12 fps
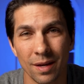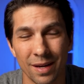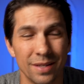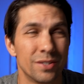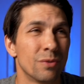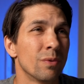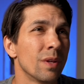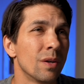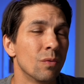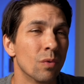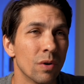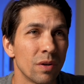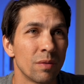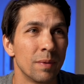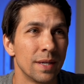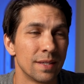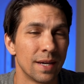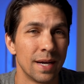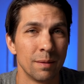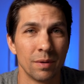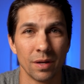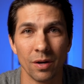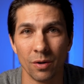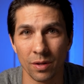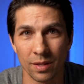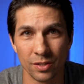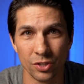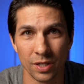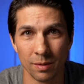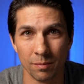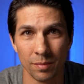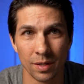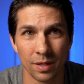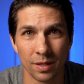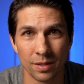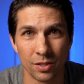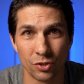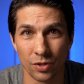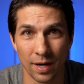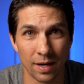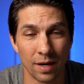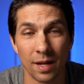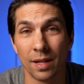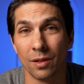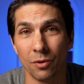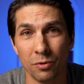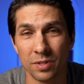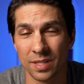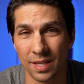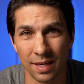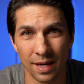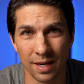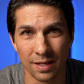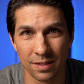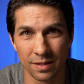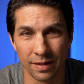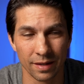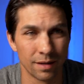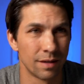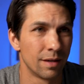Is it really worth my time to go to the gym to try to not lose any gains? Like,